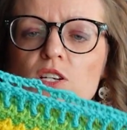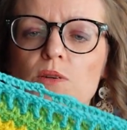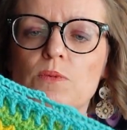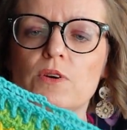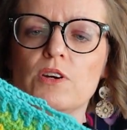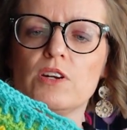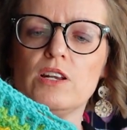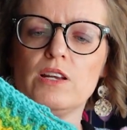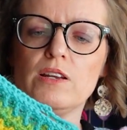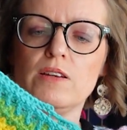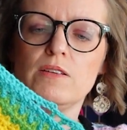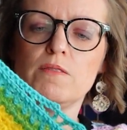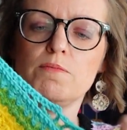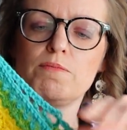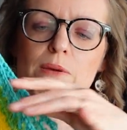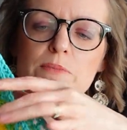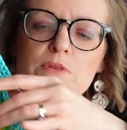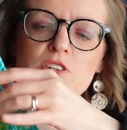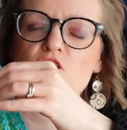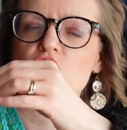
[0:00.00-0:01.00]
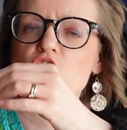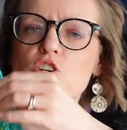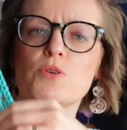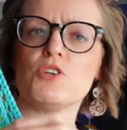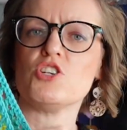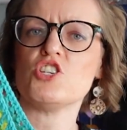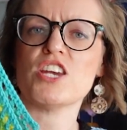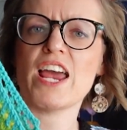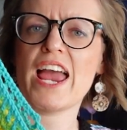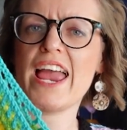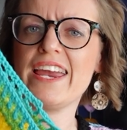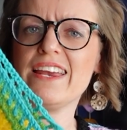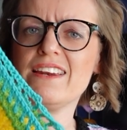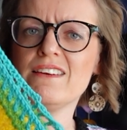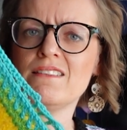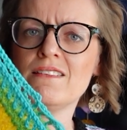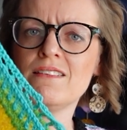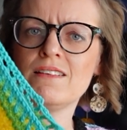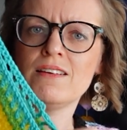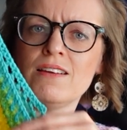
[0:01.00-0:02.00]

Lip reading: I'm gonna maybe just do a chain